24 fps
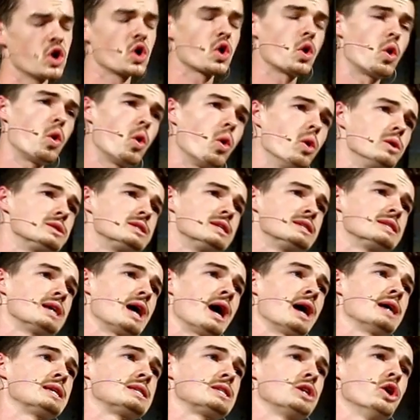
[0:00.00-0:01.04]
causes
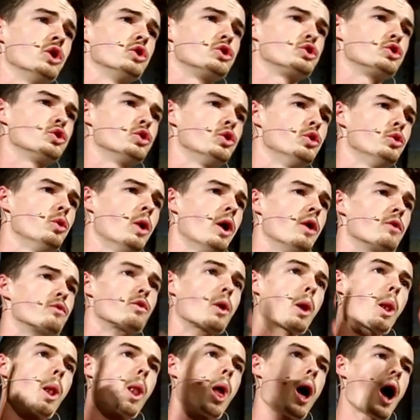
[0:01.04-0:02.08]
us to
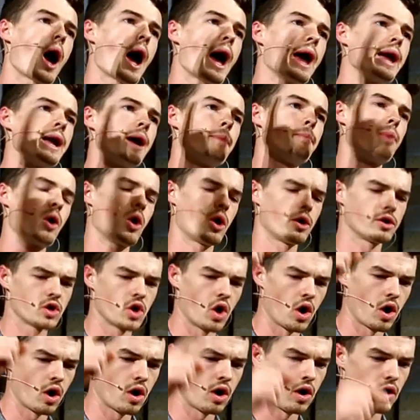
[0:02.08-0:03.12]
rely upon
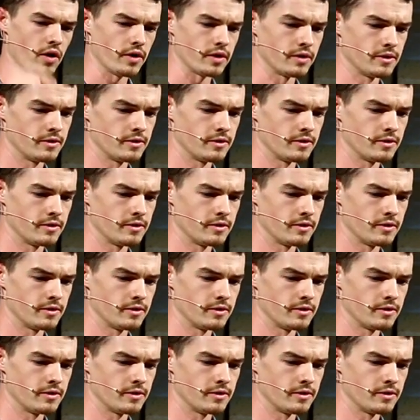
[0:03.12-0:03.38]
God.